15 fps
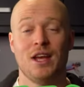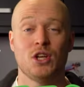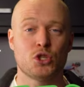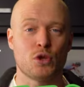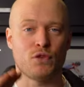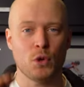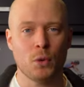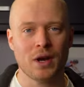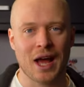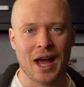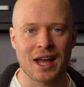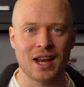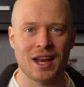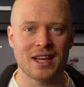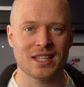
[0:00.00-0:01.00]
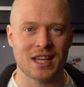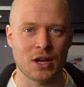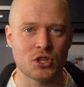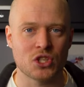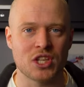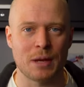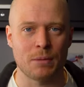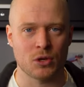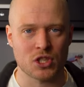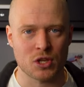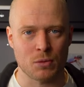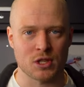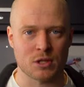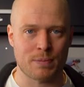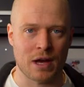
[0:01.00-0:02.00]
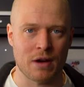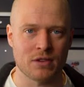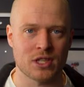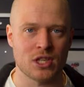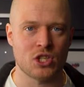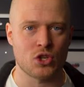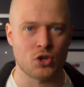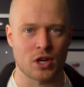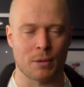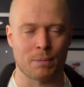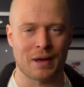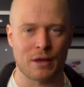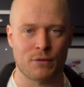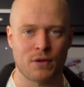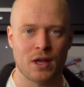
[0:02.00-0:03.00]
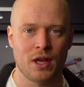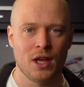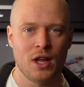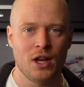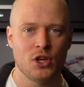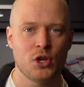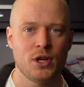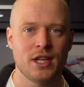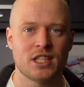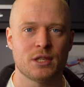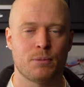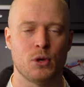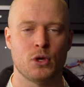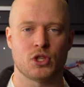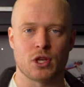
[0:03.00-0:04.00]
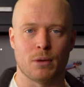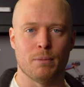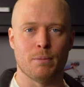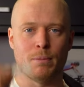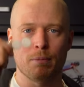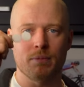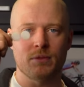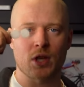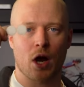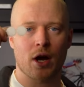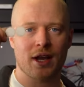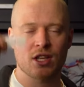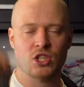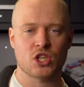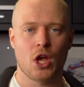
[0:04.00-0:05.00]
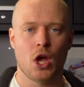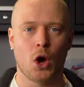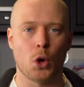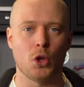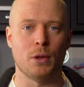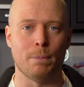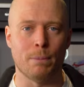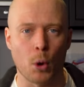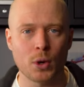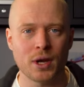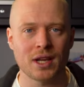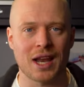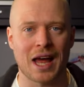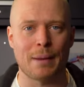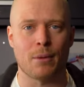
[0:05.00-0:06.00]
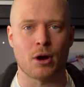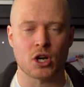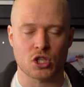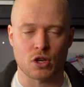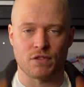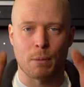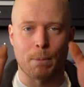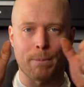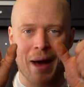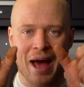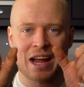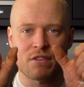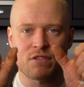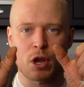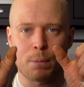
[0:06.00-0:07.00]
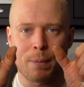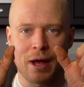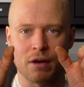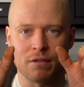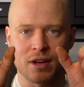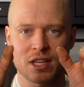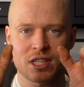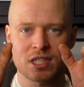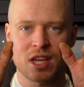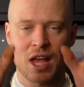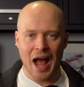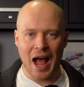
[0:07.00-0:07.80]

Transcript: So if you wanna analyze how stable someone's pelvis is during a bike fit, you need to put some targets on the bony landmarks of the back of their pelvis